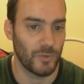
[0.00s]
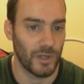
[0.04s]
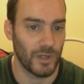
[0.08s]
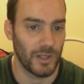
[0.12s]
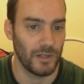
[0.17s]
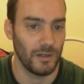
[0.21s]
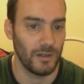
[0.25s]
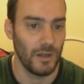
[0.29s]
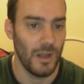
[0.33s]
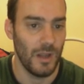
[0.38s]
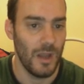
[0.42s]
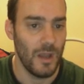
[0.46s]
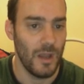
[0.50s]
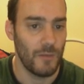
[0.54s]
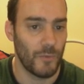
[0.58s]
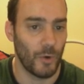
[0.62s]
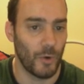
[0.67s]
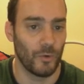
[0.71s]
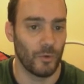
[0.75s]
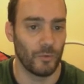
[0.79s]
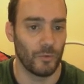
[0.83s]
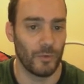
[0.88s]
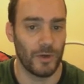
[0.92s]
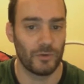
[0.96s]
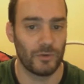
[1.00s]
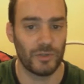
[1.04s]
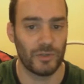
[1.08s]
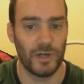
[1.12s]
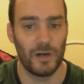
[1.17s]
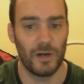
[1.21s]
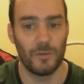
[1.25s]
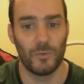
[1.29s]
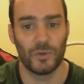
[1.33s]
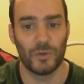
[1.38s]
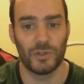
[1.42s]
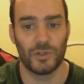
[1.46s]
So in Voxengo Curve
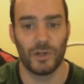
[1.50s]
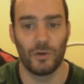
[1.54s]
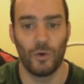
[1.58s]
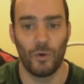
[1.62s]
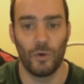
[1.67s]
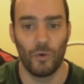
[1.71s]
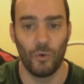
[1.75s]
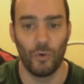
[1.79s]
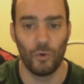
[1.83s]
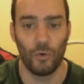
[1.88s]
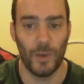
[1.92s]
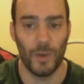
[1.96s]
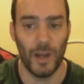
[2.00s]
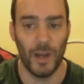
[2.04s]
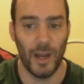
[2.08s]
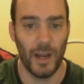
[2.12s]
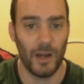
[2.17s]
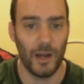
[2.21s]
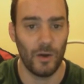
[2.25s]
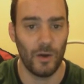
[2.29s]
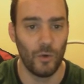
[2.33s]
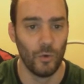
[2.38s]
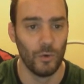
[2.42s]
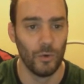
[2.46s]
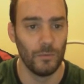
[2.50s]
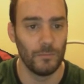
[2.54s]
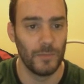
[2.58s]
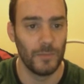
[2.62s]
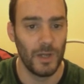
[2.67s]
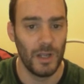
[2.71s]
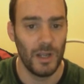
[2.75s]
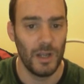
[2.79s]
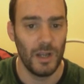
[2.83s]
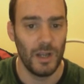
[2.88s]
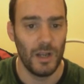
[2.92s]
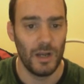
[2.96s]
EQ I go to Edit
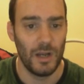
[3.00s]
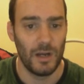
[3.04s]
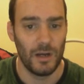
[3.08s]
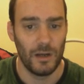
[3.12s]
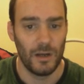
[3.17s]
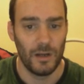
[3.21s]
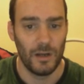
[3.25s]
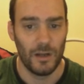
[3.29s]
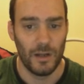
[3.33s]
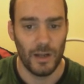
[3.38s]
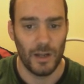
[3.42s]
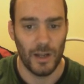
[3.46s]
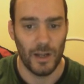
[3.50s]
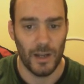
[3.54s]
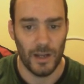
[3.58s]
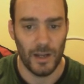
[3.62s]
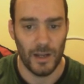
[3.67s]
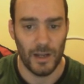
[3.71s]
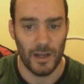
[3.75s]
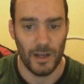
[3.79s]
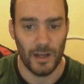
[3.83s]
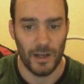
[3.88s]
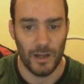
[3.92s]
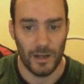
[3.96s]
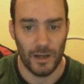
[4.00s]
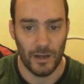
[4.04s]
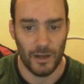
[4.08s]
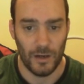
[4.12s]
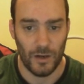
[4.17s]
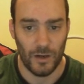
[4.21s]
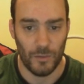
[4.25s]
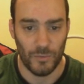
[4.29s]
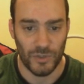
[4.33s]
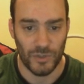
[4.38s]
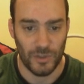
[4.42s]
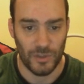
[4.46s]
and select the
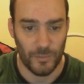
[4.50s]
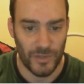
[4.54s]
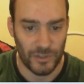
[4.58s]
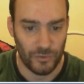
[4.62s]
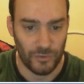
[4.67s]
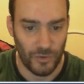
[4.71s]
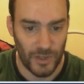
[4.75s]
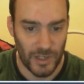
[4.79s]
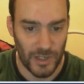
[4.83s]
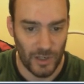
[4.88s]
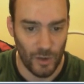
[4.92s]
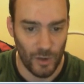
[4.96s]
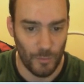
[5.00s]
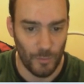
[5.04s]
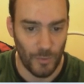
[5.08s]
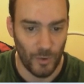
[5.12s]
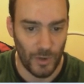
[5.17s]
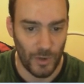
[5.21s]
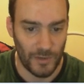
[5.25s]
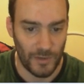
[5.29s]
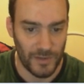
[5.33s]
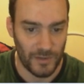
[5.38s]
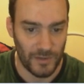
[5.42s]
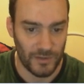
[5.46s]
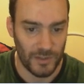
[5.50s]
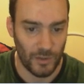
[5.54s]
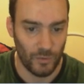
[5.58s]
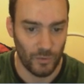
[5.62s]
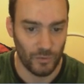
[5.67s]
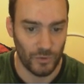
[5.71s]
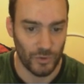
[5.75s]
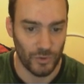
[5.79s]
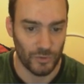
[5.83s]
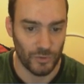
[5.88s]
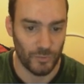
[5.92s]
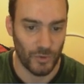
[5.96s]
maximum amount of average
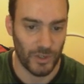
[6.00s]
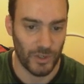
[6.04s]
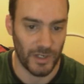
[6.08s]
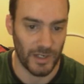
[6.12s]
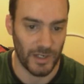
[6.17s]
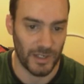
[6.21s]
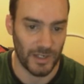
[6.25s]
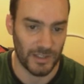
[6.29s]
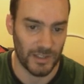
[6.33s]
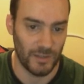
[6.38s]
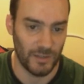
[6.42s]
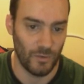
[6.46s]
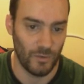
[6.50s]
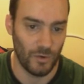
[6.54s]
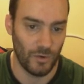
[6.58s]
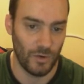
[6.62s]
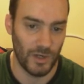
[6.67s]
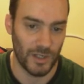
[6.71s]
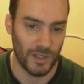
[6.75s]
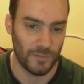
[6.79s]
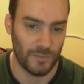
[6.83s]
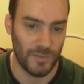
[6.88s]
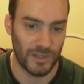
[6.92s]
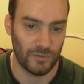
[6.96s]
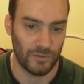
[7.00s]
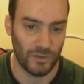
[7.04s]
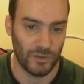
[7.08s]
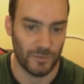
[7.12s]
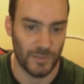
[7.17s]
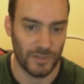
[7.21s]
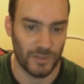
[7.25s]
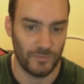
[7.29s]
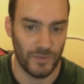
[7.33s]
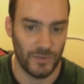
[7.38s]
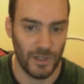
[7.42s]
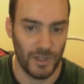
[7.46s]
time, so the spectrum
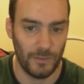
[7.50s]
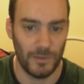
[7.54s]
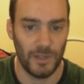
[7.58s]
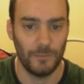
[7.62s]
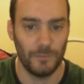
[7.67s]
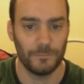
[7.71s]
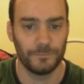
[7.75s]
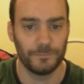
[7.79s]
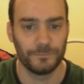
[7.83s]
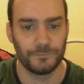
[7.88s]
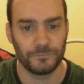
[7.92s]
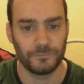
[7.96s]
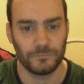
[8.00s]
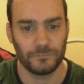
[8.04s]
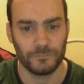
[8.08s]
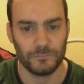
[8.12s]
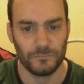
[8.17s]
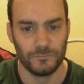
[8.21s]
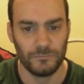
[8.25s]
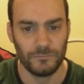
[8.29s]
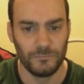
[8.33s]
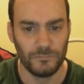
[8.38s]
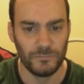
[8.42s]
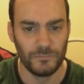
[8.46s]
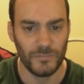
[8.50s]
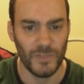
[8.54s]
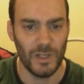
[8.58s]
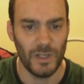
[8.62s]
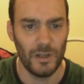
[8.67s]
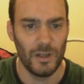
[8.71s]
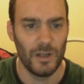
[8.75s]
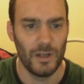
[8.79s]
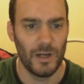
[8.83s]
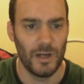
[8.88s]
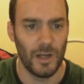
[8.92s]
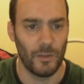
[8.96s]
is more accurate.
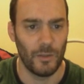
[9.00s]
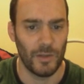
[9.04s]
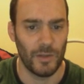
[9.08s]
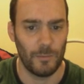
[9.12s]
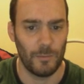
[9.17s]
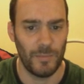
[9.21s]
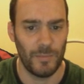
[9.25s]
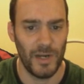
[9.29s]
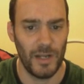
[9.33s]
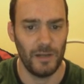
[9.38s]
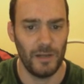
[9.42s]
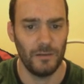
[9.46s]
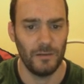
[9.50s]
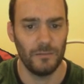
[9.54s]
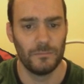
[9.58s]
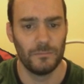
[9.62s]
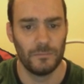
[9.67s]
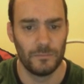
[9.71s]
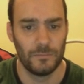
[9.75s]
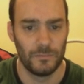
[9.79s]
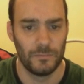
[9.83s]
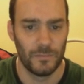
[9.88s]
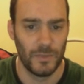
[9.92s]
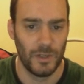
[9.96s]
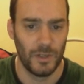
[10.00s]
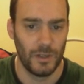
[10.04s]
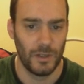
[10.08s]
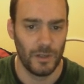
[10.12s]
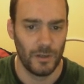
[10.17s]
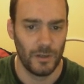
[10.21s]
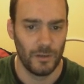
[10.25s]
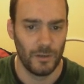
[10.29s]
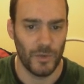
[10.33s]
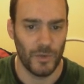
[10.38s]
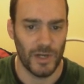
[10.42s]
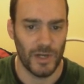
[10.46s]
And I'm going to capture the
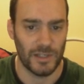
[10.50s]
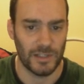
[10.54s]
spectrum.